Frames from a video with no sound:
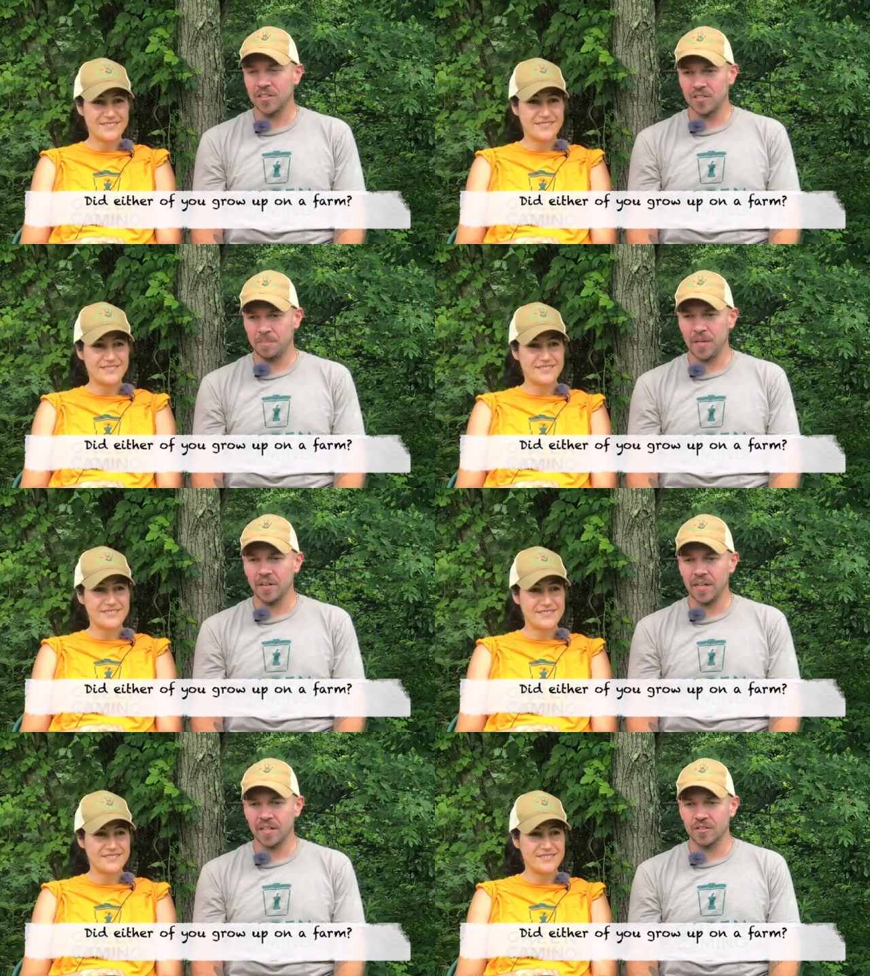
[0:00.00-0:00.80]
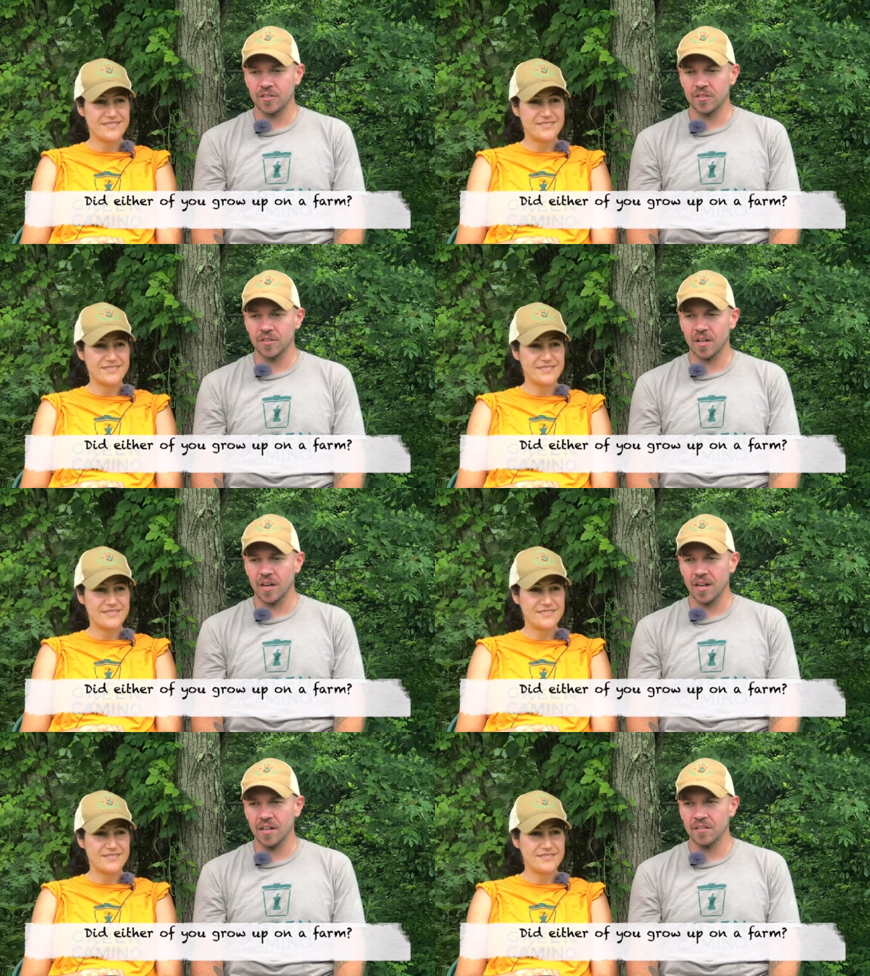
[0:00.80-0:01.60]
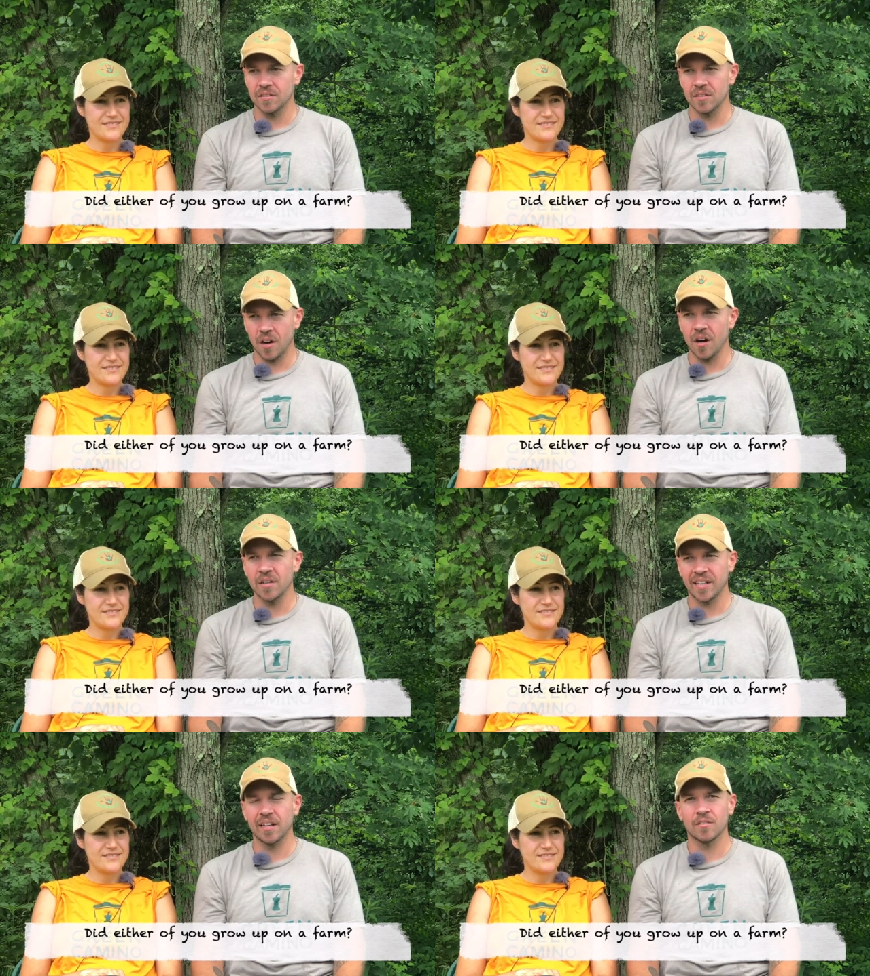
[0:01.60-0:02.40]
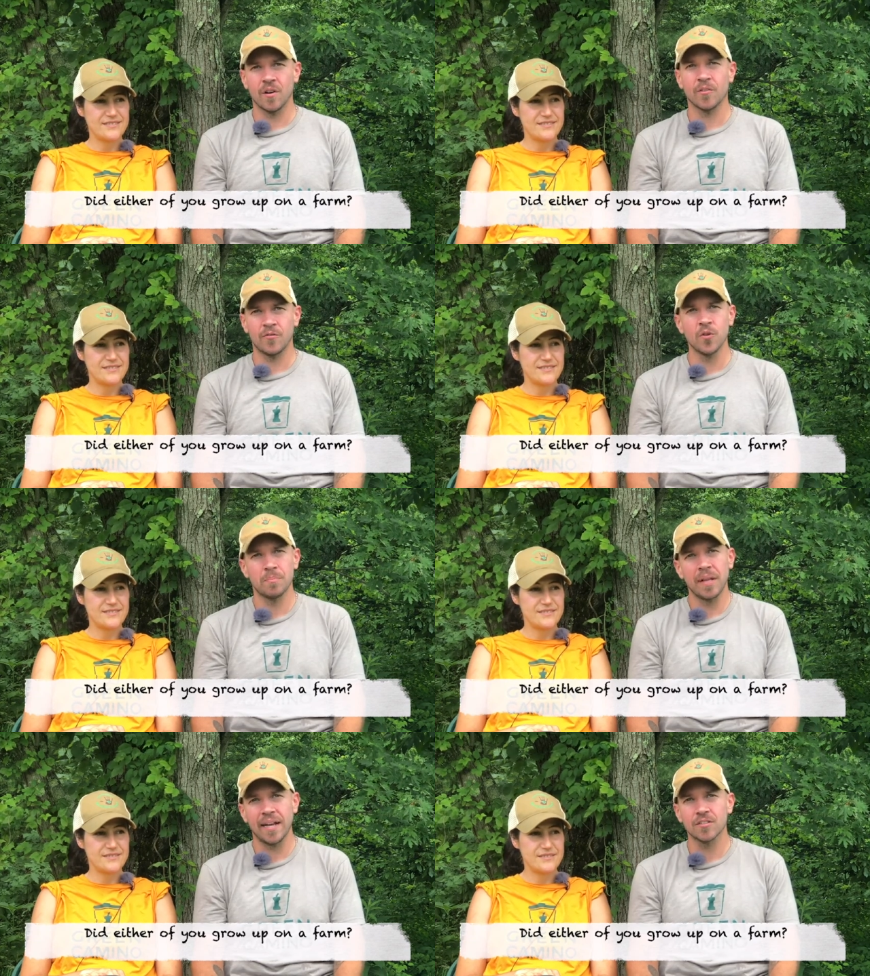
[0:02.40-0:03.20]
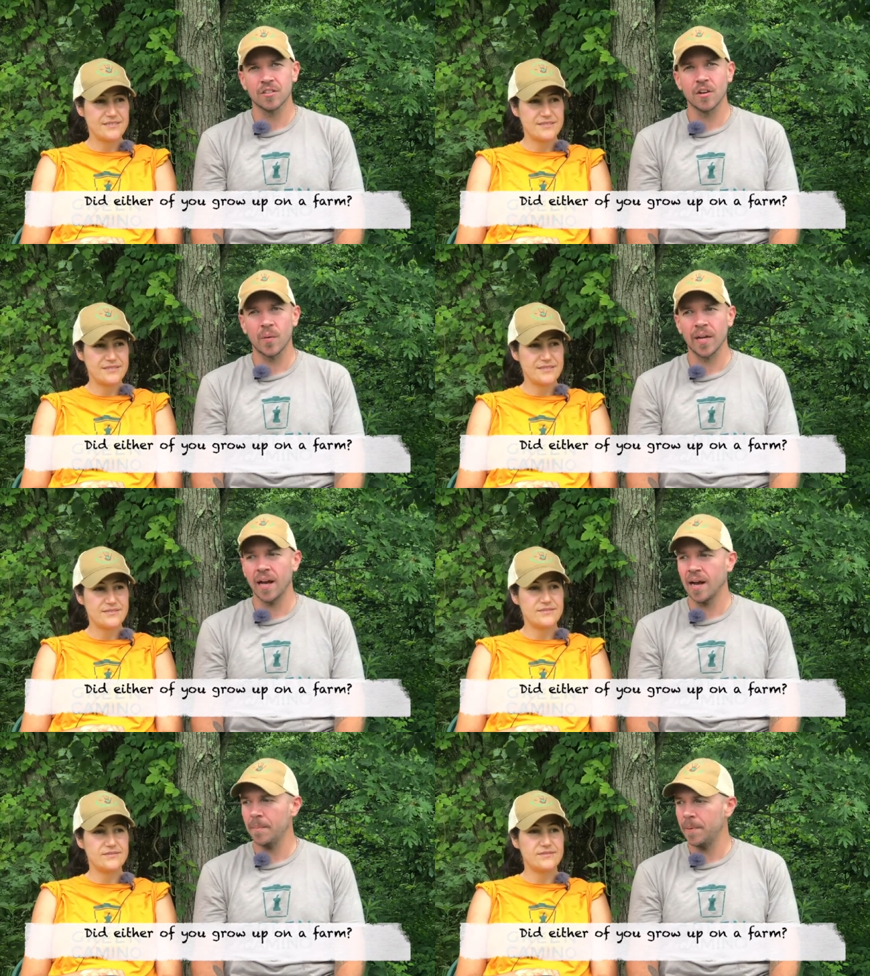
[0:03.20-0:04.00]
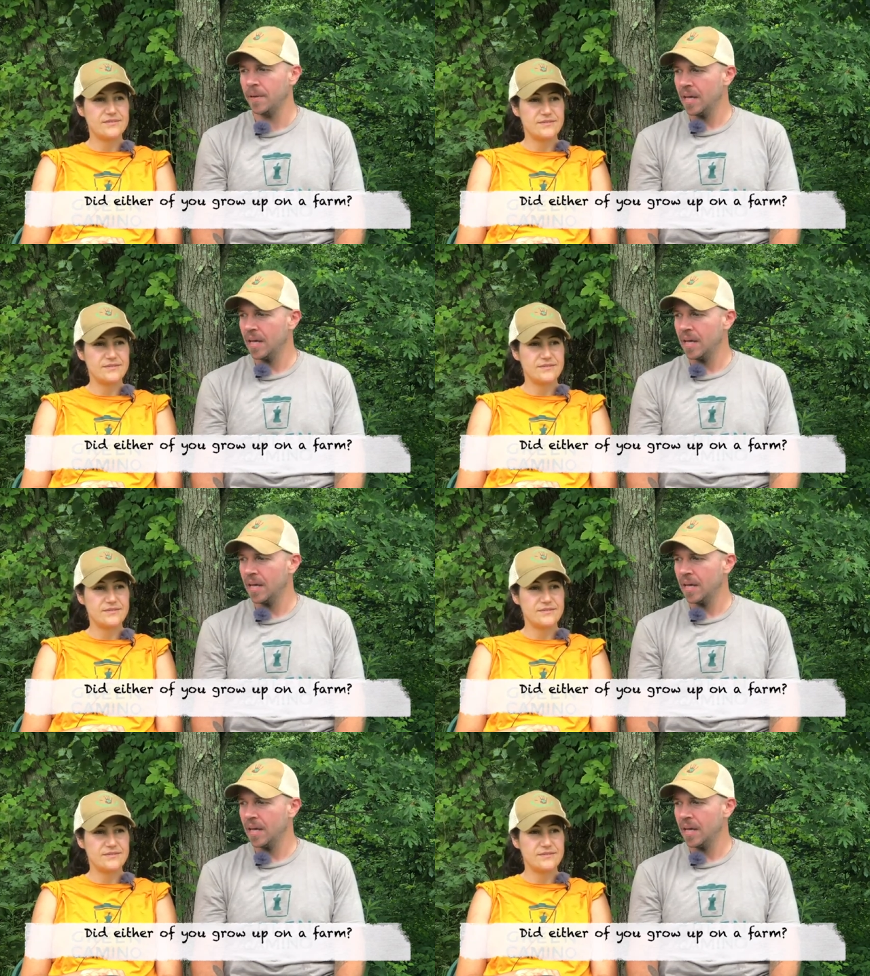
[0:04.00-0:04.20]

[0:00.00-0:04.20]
Speaker 1: experience uh, gardening and growing food plants growing up,